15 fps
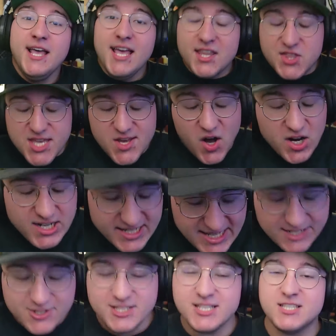Theon
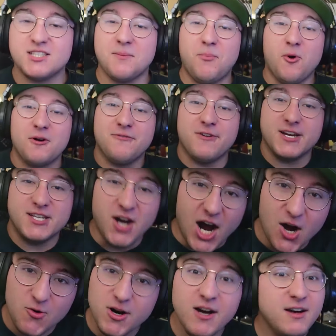announced his support for
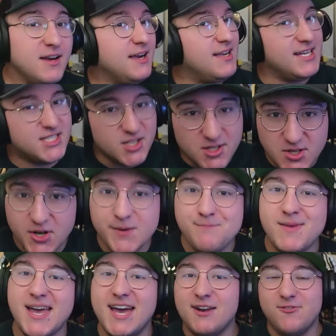Yara. That's a good
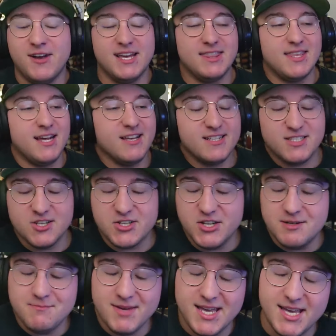man right there. That's a good
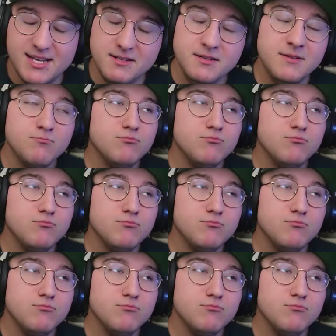man.